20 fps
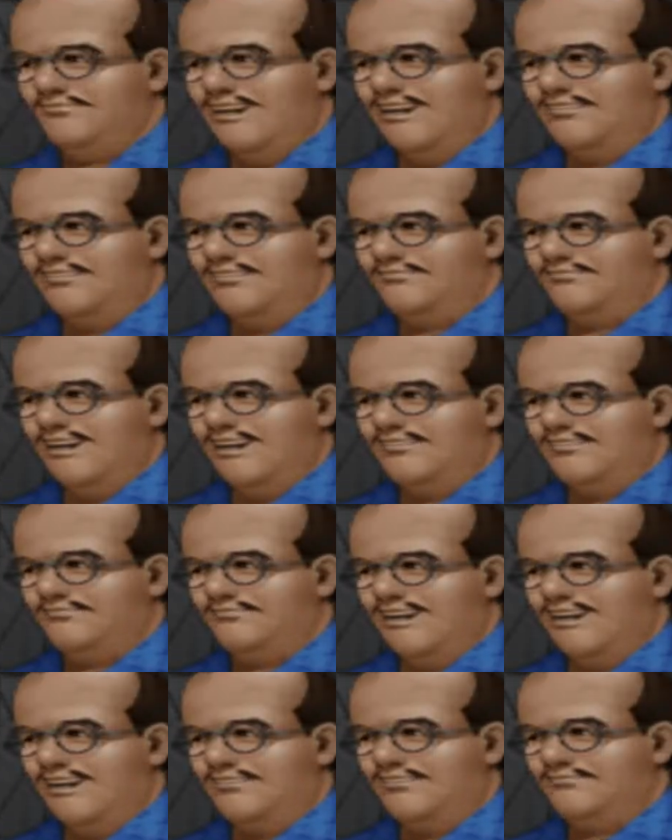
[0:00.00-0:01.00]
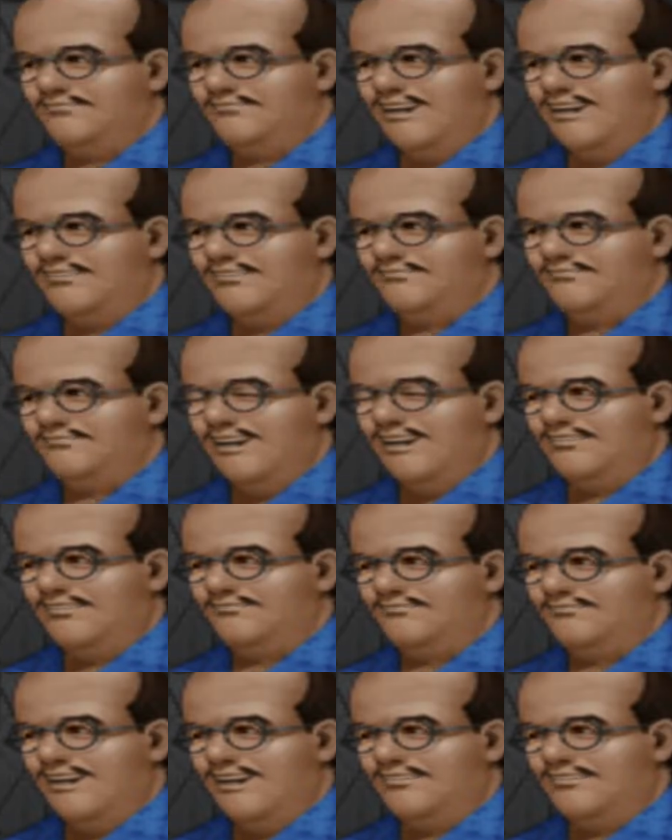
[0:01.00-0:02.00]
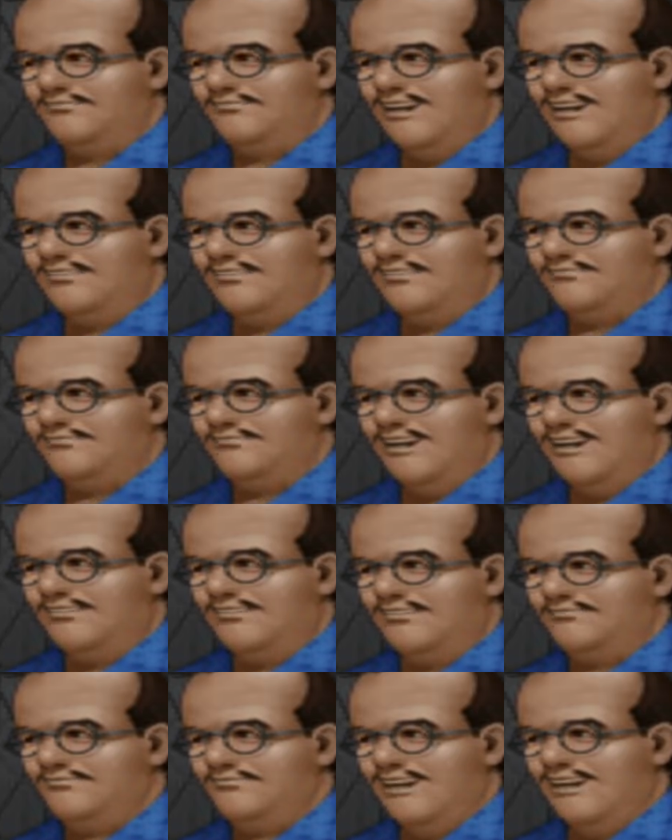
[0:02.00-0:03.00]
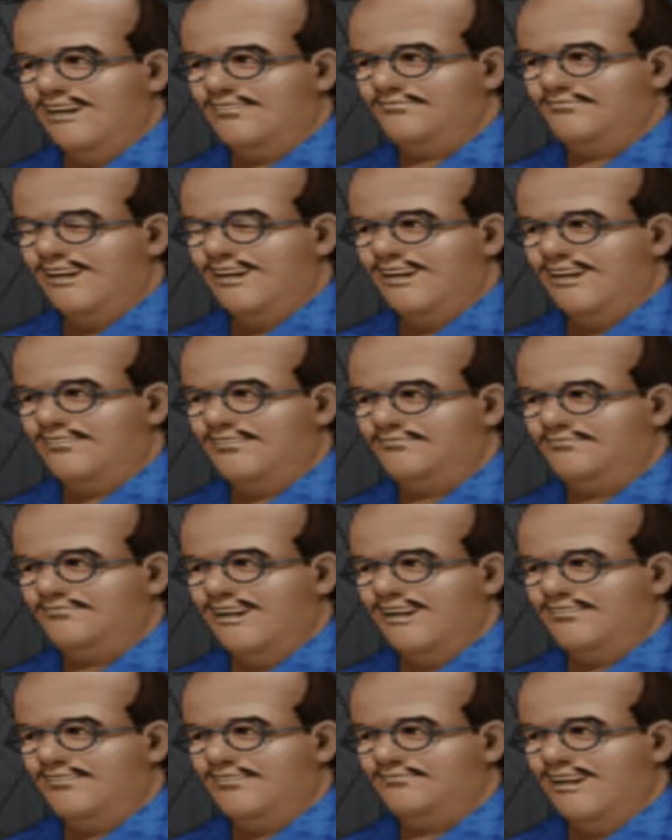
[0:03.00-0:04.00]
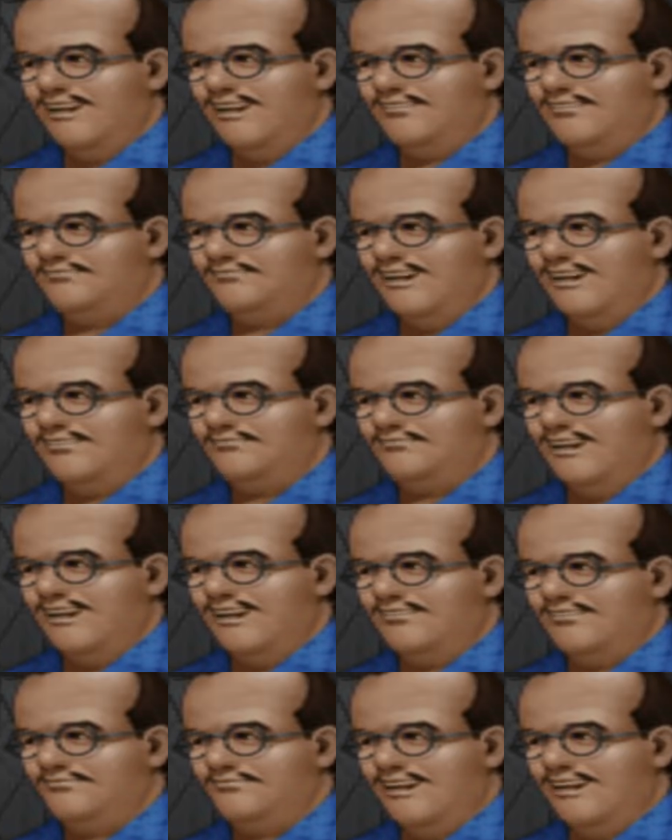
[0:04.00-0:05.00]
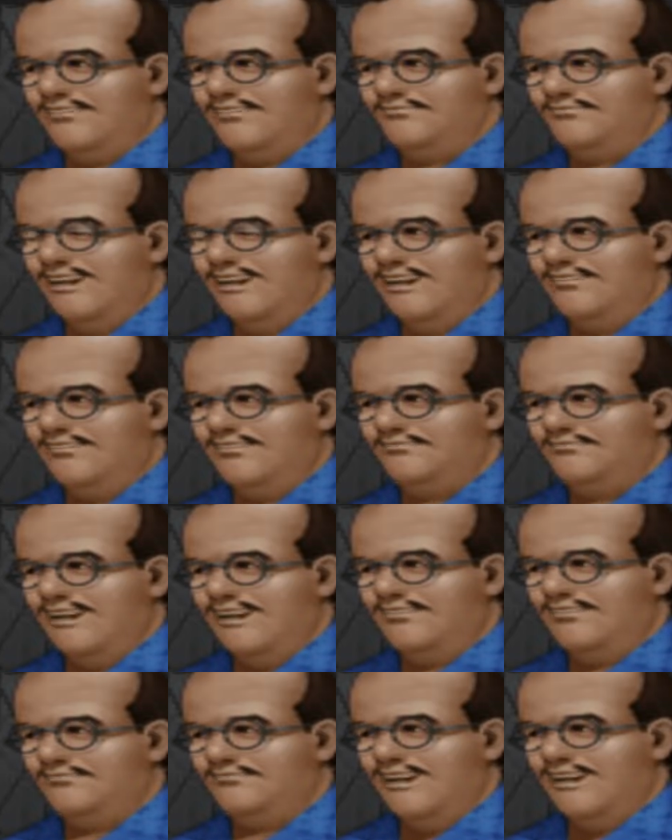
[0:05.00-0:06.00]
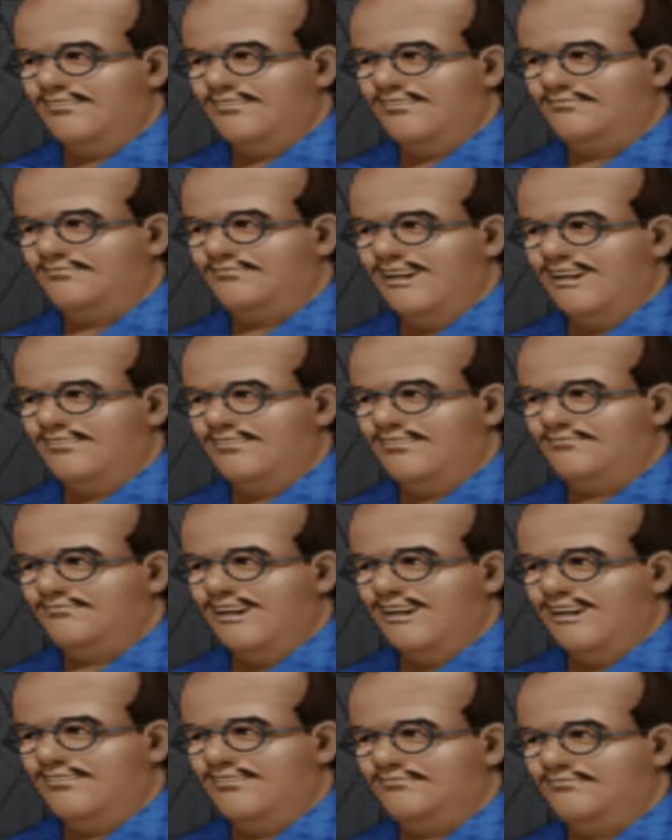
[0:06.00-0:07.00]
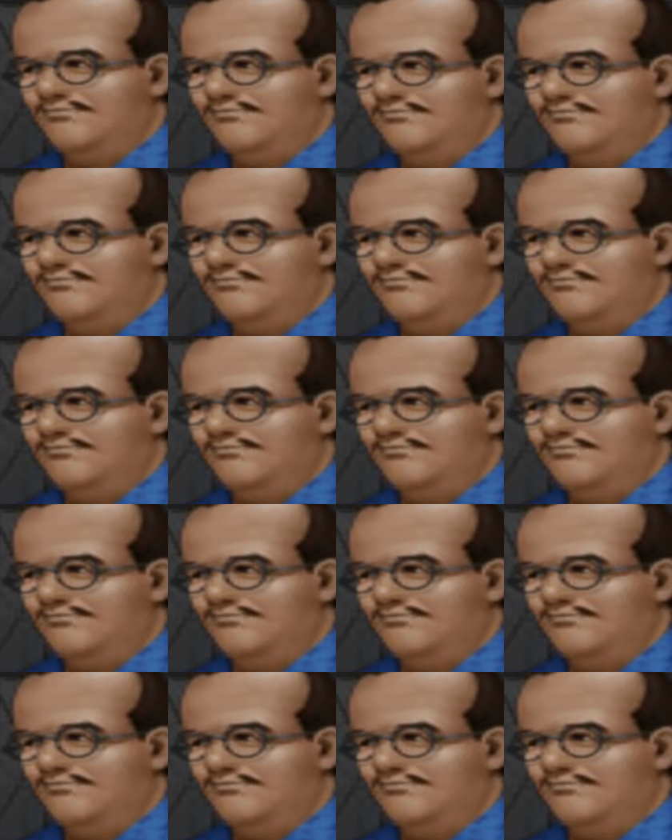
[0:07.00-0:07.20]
Come on, it shouldn't be that hard for you to find a client. You have sold hundreds of these things over the years, right?